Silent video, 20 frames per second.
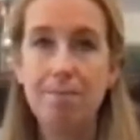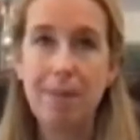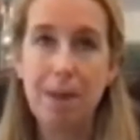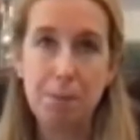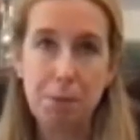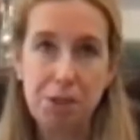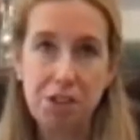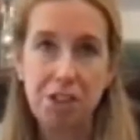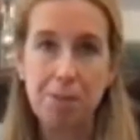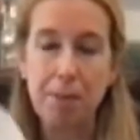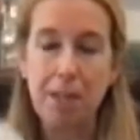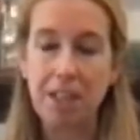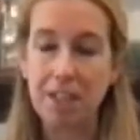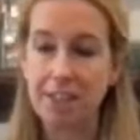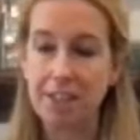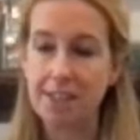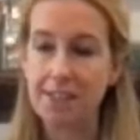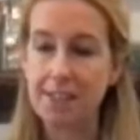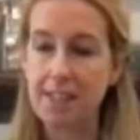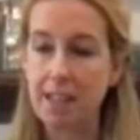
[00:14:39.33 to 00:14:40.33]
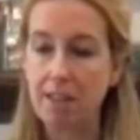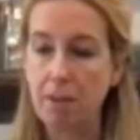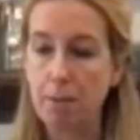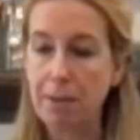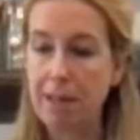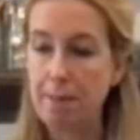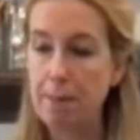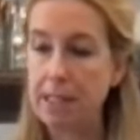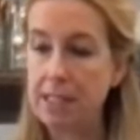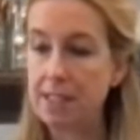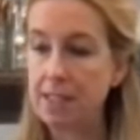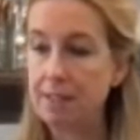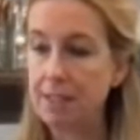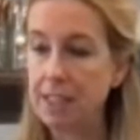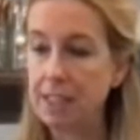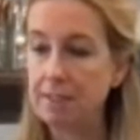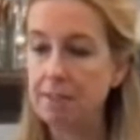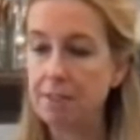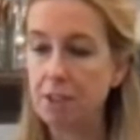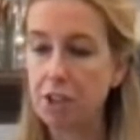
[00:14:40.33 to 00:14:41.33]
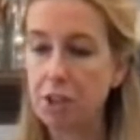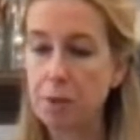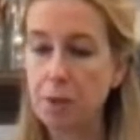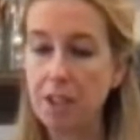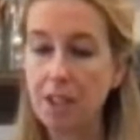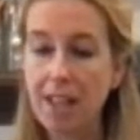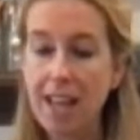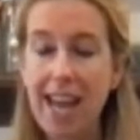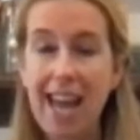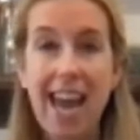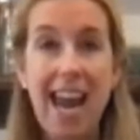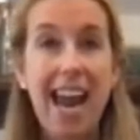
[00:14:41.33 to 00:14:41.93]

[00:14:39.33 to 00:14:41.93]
membership here at the Center for Plant-Based Living virtual,